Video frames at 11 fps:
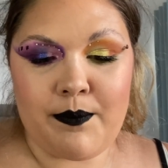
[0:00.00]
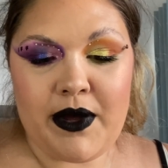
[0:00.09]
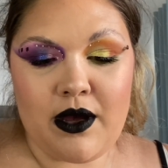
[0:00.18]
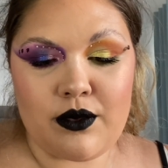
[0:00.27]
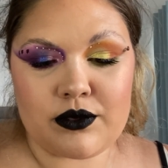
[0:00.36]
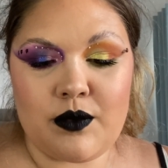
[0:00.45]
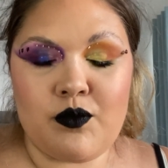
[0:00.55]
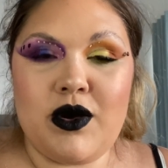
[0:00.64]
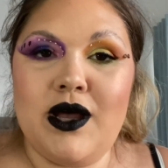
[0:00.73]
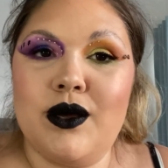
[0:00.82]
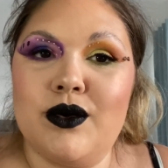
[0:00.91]
Pearls Gone
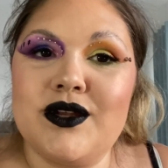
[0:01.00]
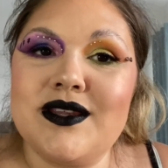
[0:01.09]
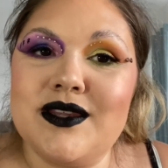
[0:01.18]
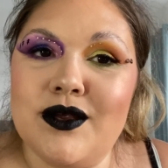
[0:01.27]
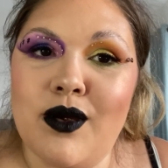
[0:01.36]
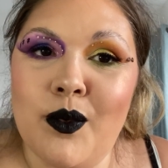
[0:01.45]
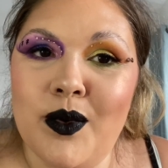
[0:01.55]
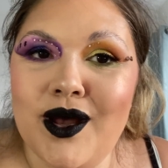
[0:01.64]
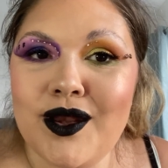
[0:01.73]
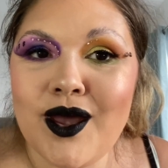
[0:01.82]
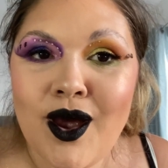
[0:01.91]
Wild
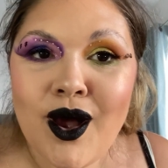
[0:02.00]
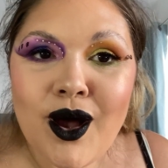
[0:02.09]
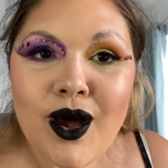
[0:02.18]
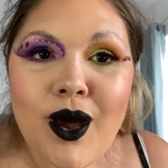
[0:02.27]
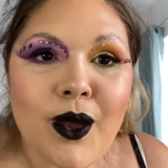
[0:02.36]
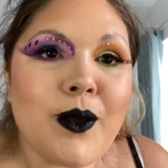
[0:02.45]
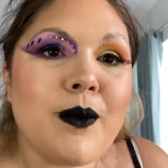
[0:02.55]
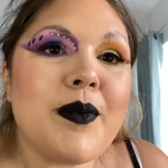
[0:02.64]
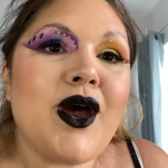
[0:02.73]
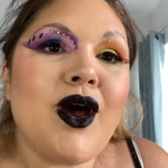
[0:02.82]
01 Hope